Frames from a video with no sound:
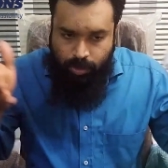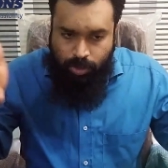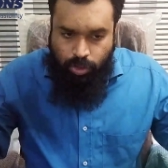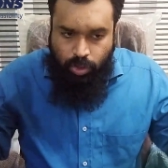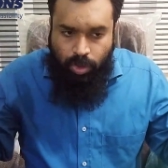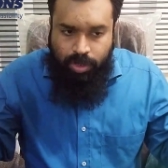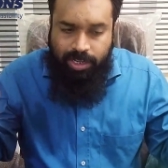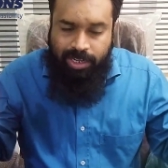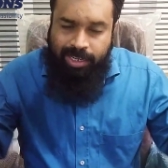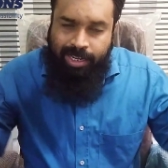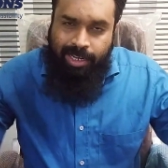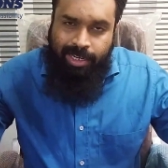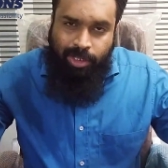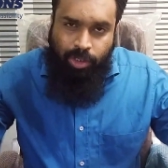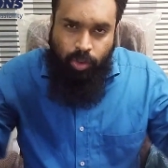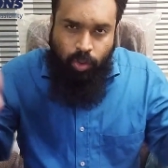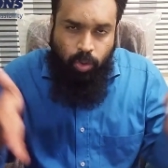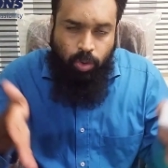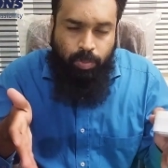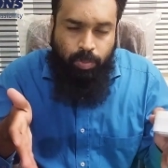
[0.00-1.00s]
to install in an
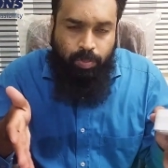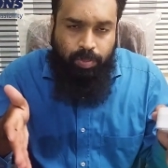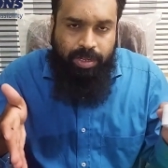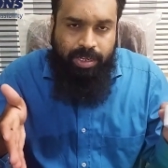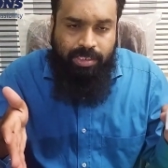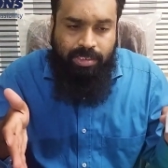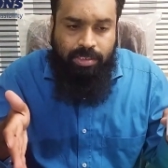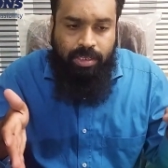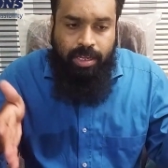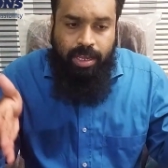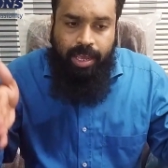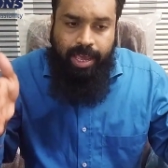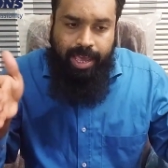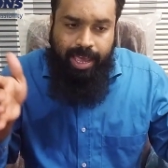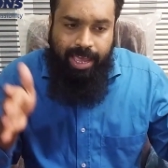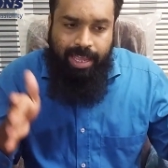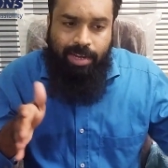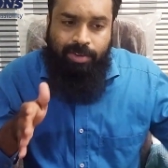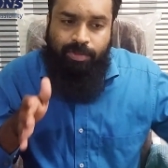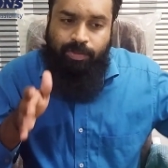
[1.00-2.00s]
indoor place
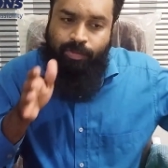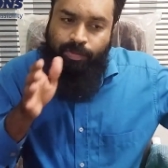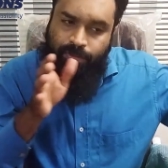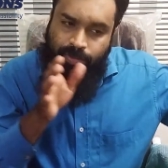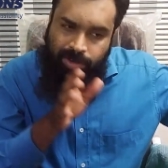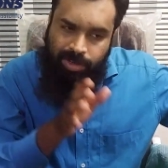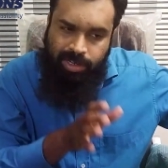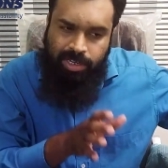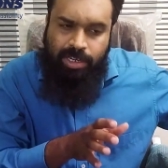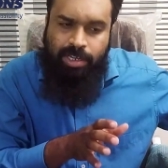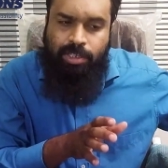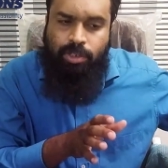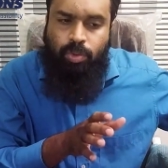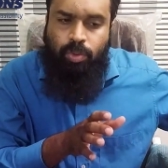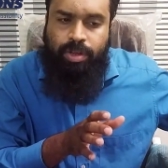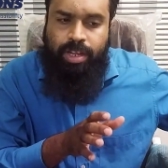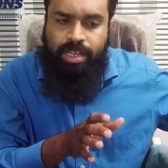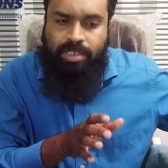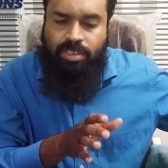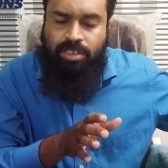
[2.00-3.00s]
and near to
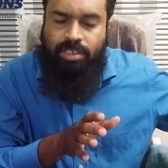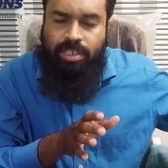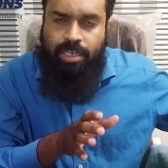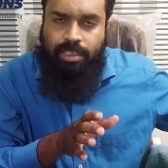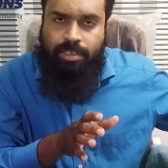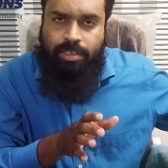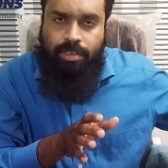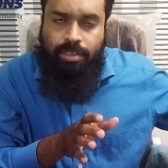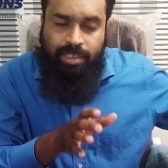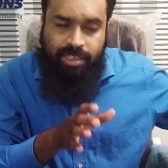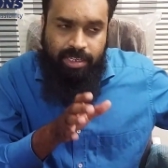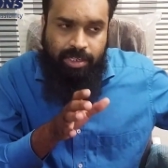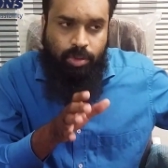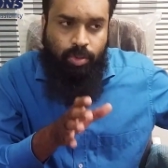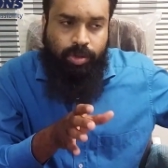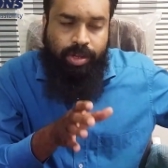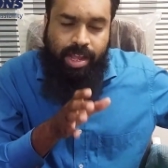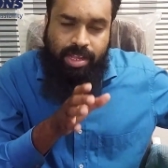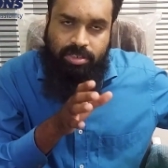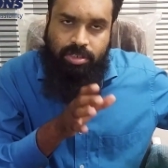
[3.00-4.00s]

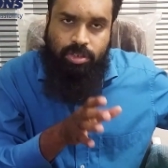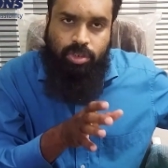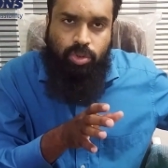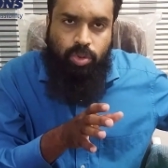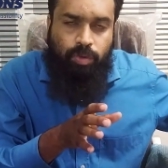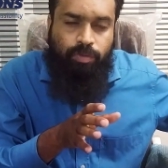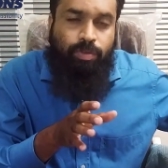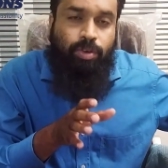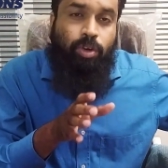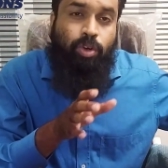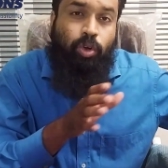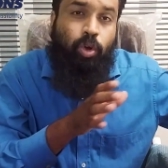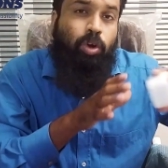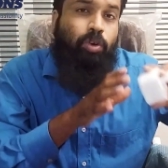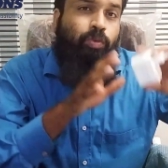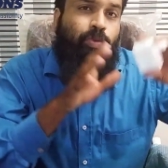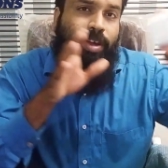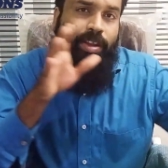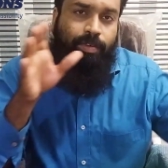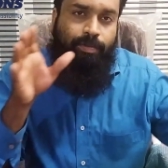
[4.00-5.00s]
gas stove,
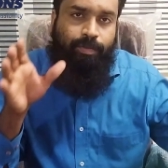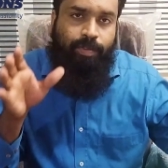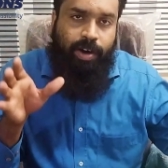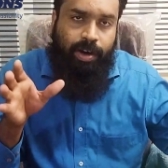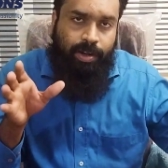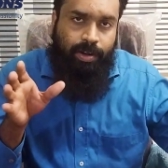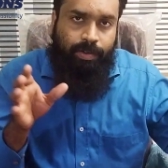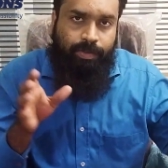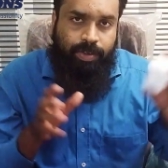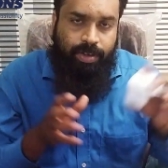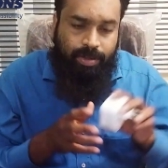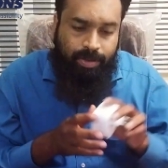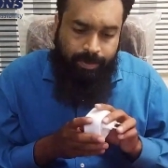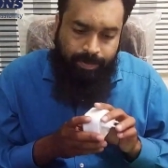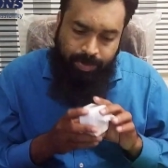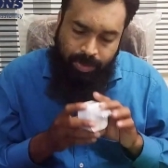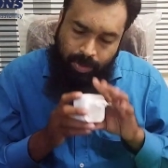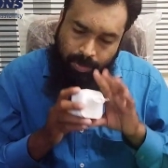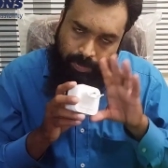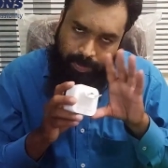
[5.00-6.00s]
not very far away
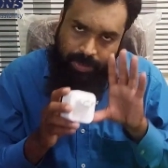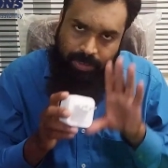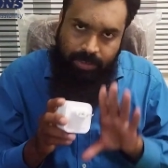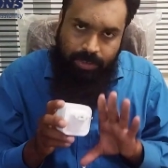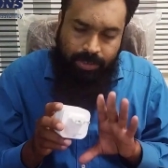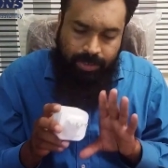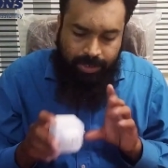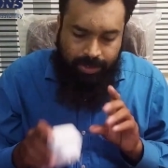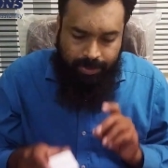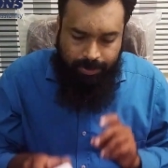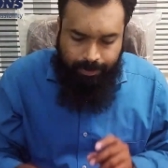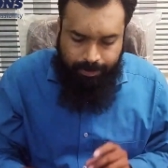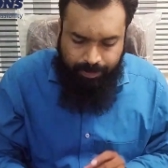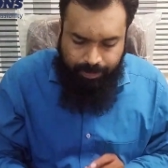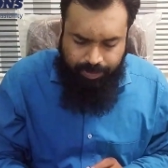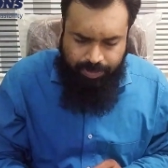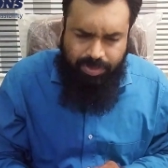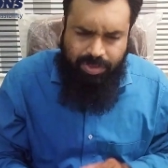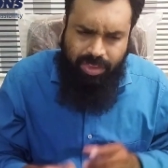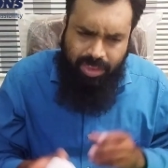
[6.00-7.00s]
but near
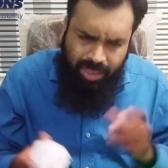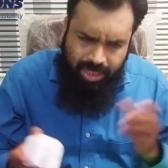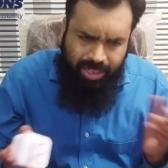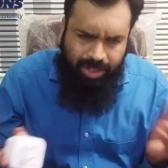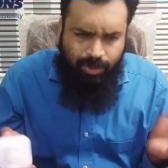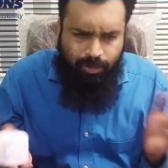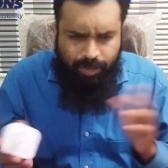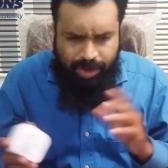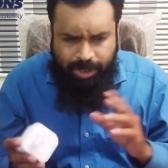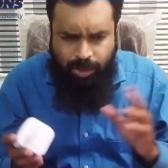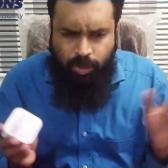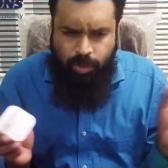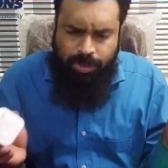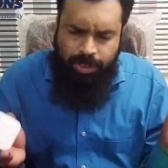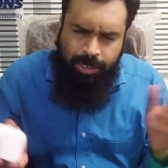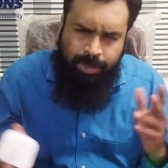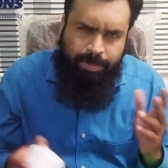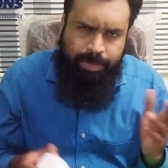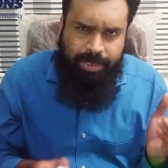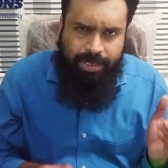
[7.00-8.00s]
1 to
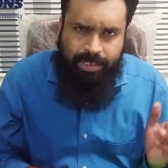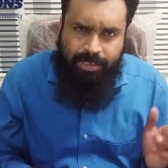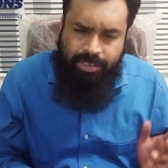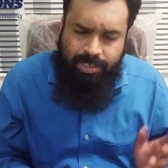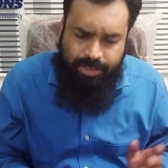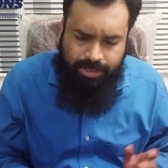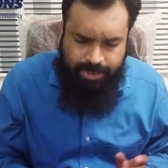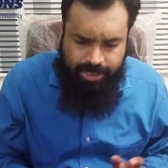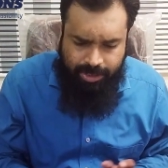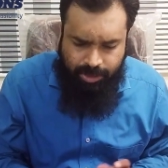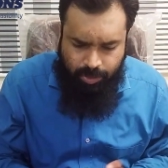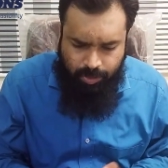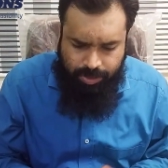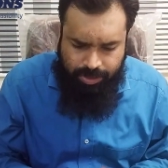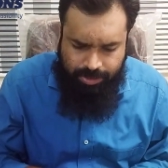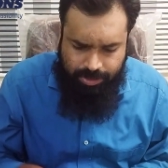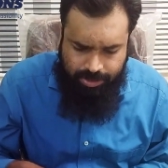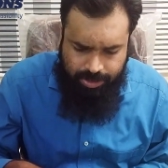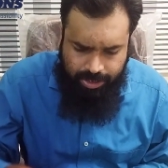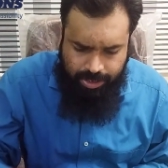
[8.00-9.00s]
3 meters distance, you
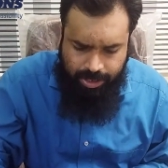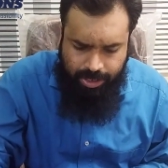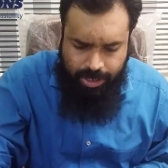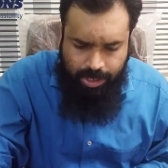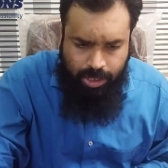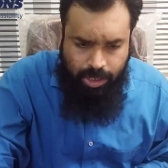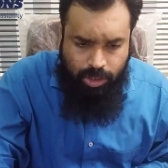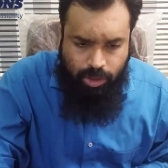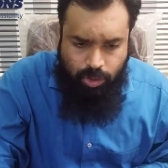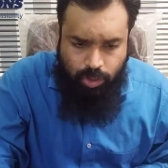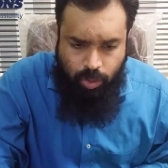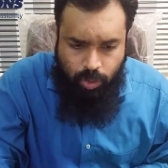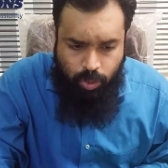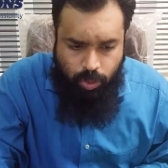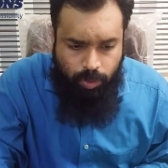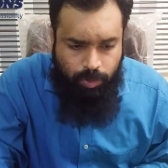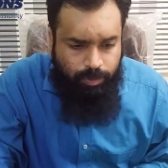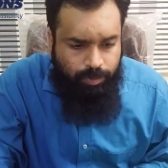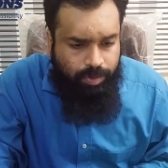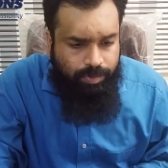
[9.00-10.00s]
can say.
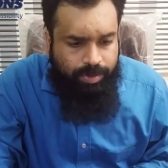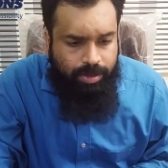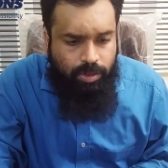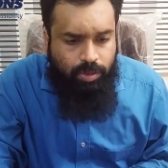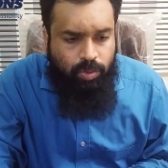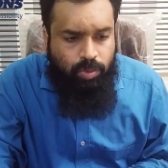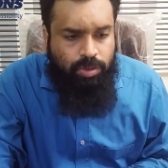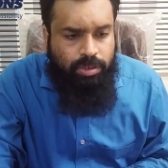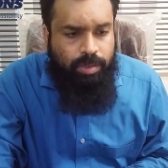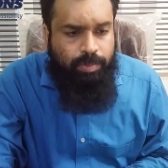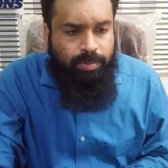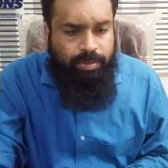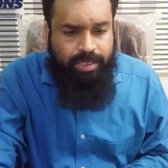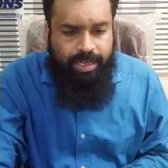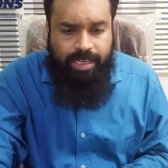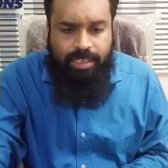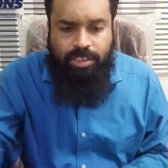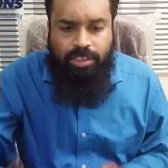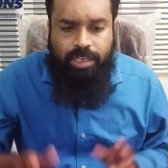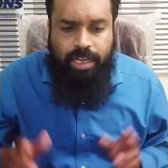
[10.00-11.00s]
So we will do some
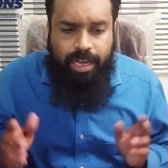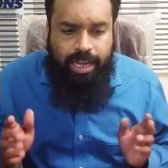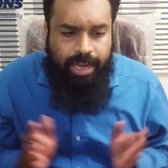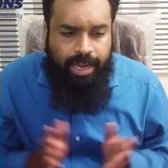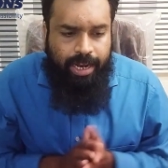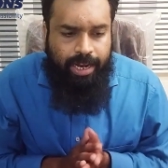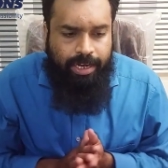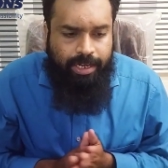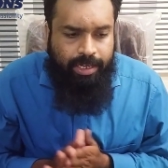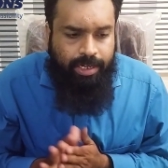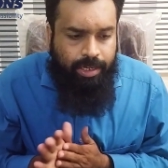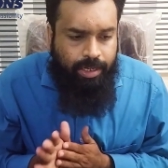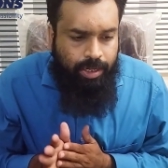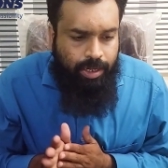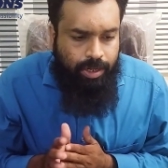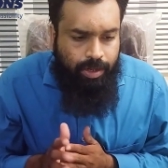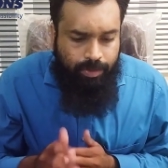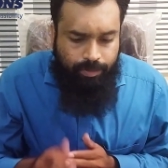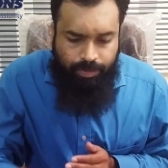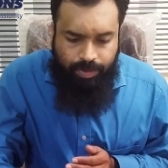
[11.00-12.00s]
test and
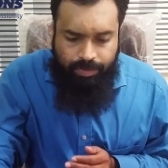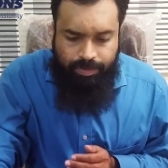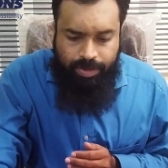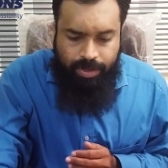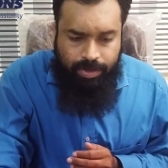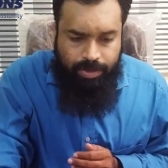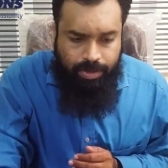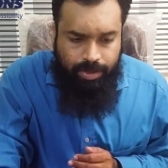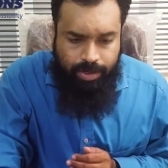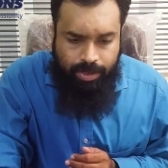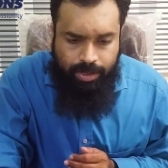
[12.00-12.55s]
we will